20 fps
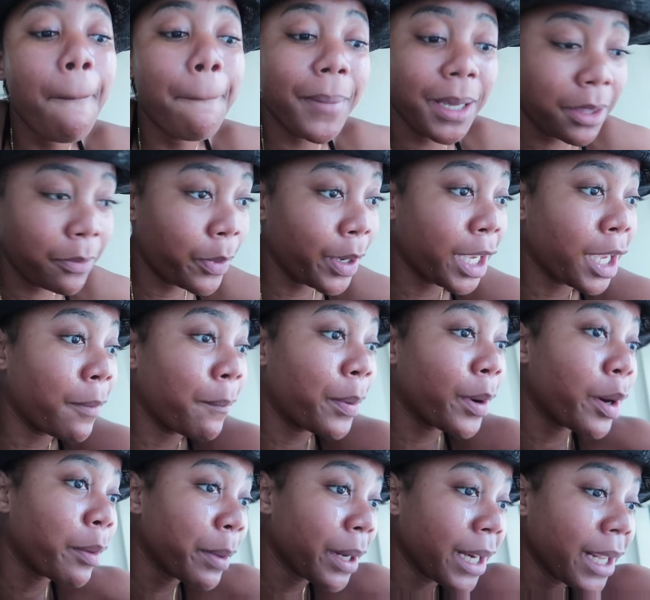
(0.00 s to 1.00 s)
motherfucking
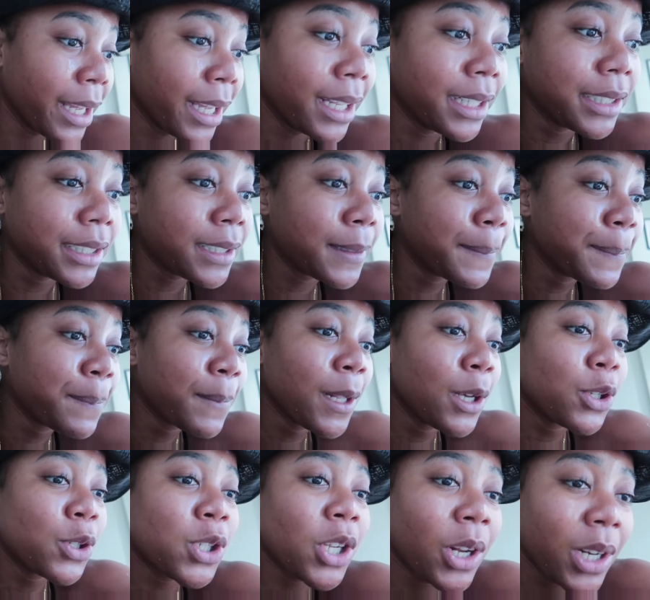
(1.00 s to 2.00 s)
permanent.
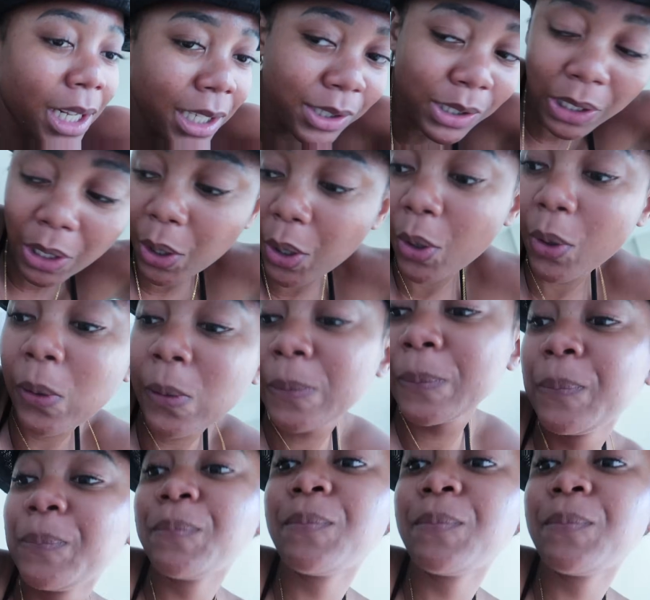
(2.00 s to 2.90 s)
So let's go.